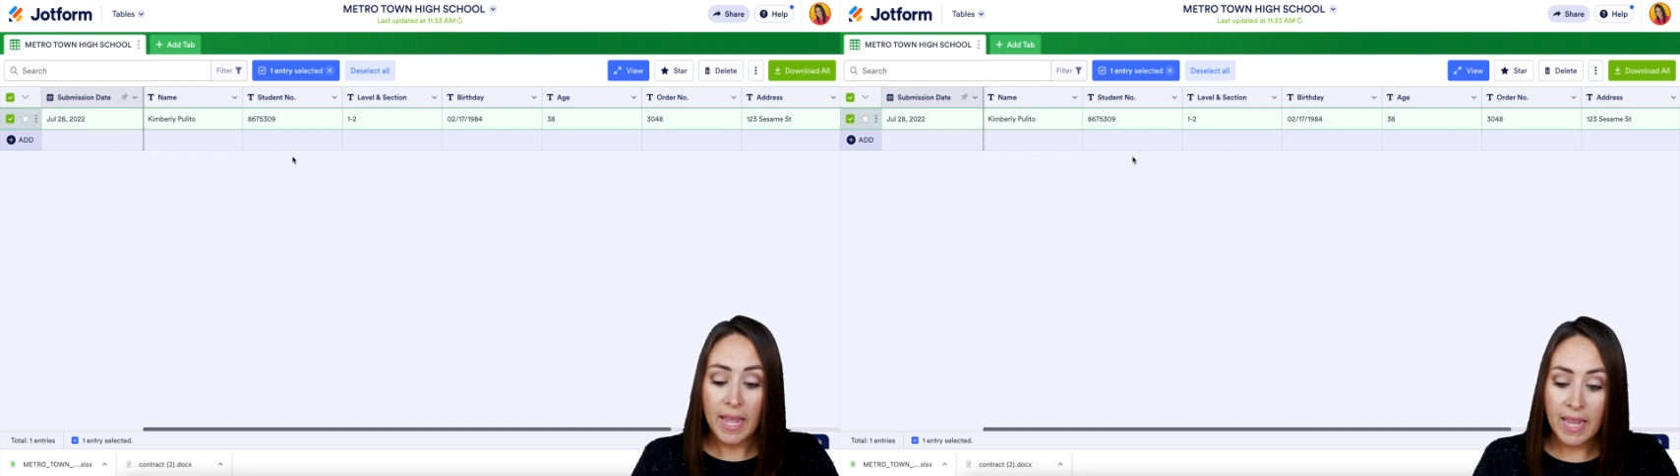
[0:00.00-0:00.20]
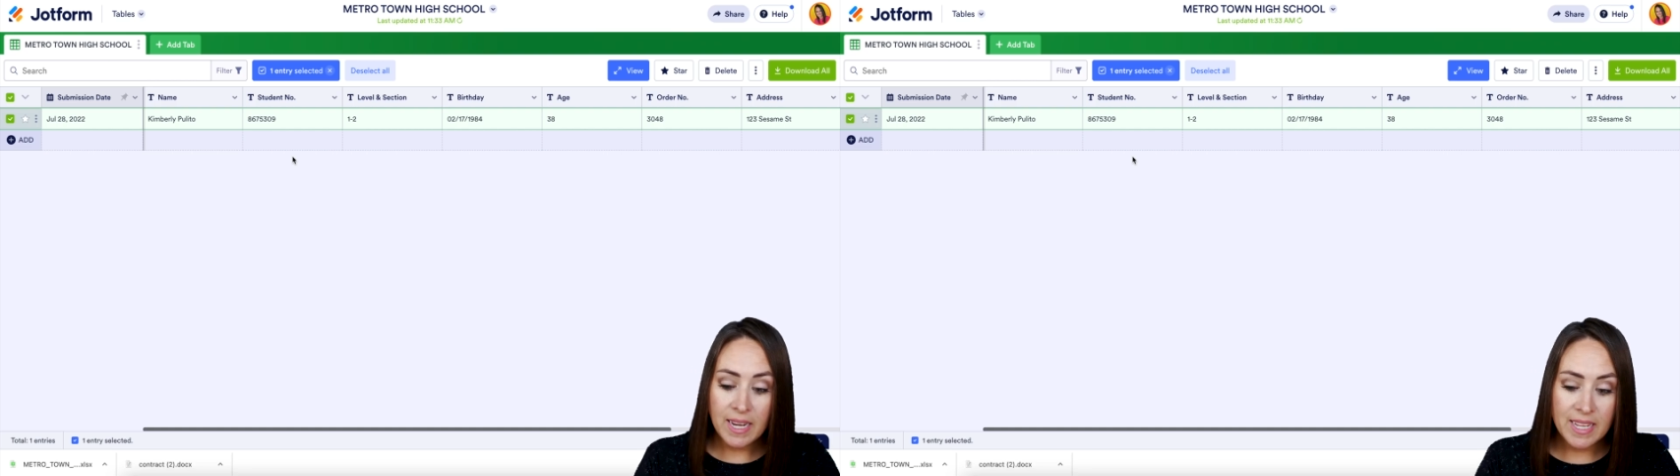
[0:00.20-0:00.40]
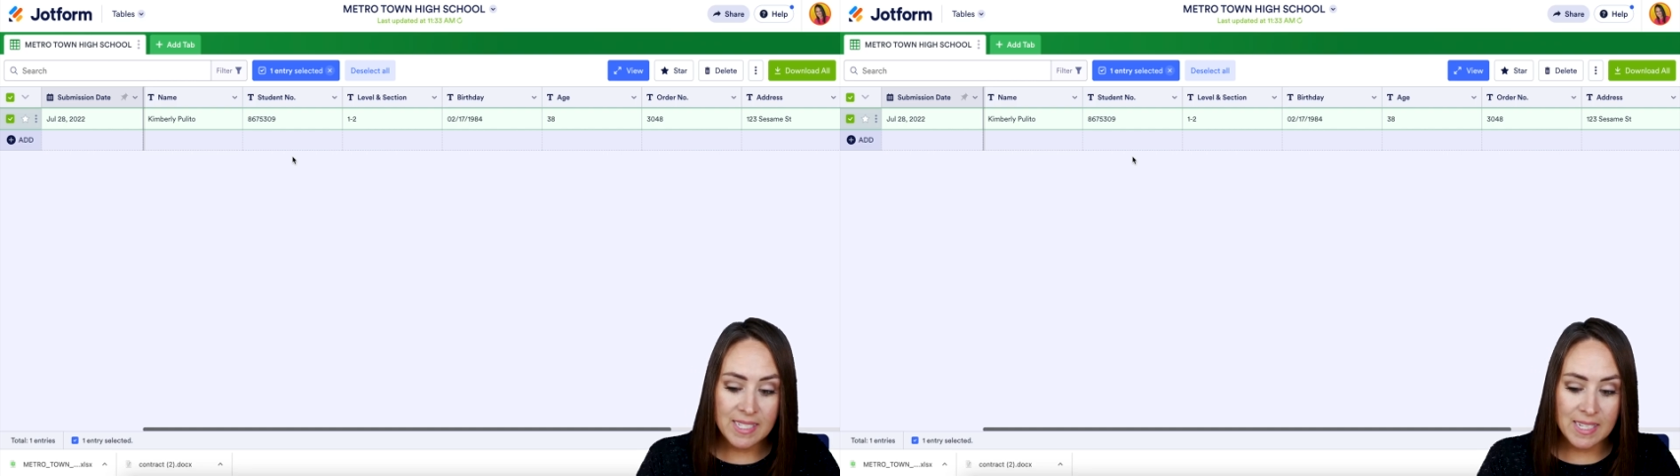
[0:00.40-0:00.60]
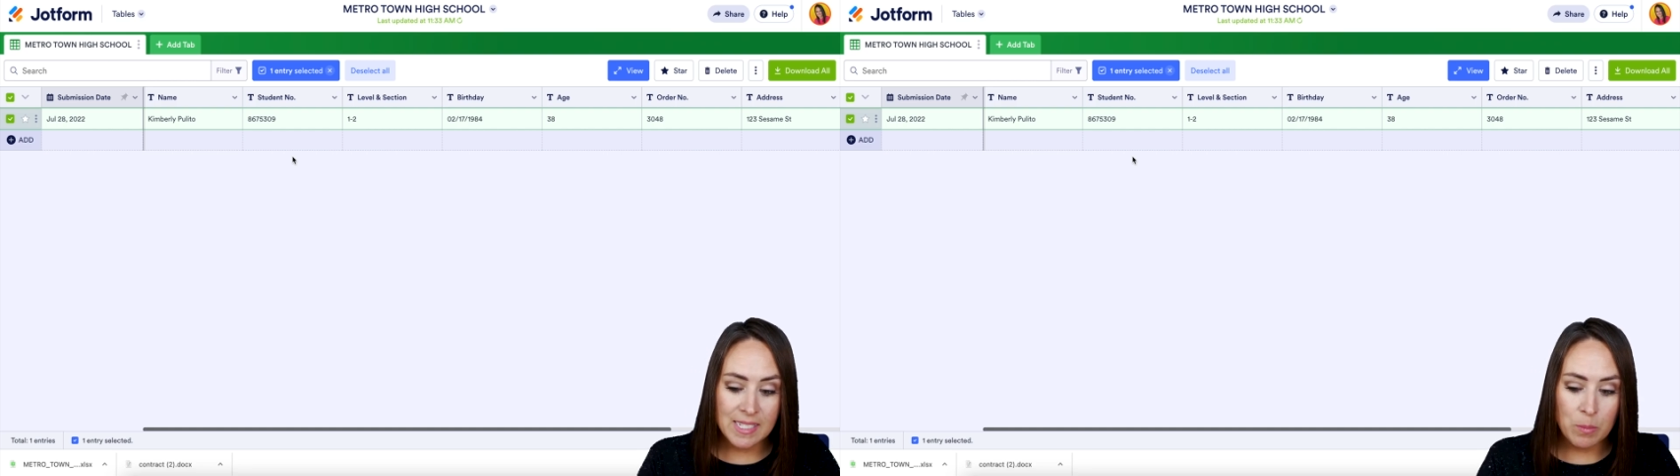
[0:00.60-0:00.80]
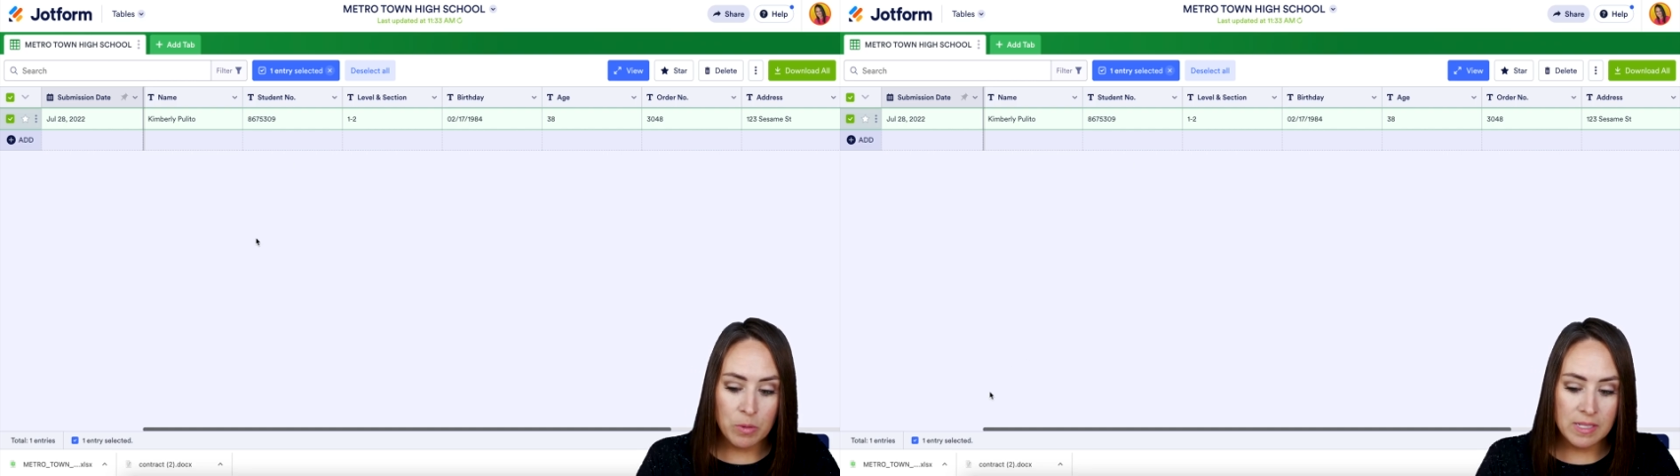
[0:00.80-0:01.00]
And it's as
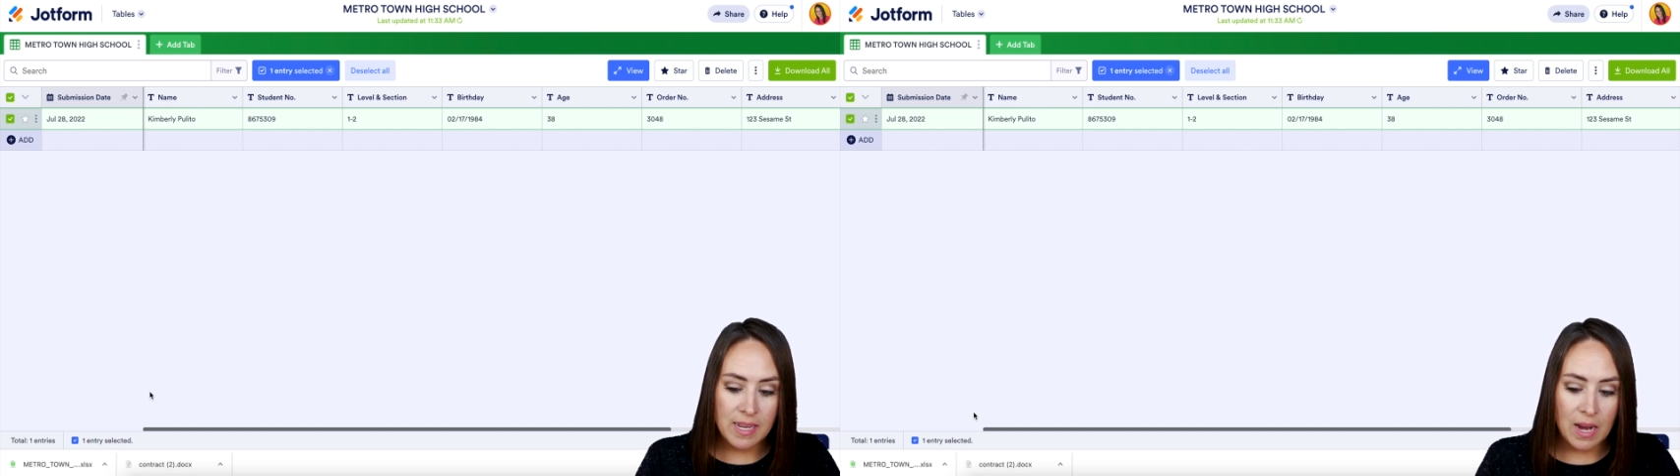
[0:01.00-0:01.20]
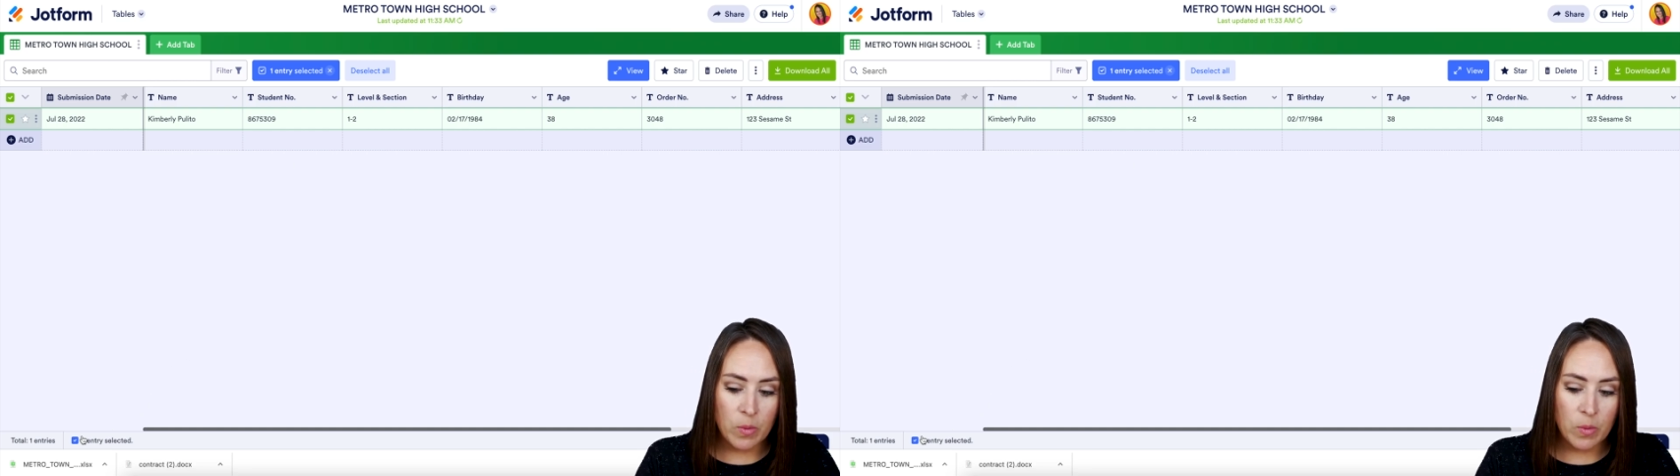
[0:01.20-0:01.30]
simple as that.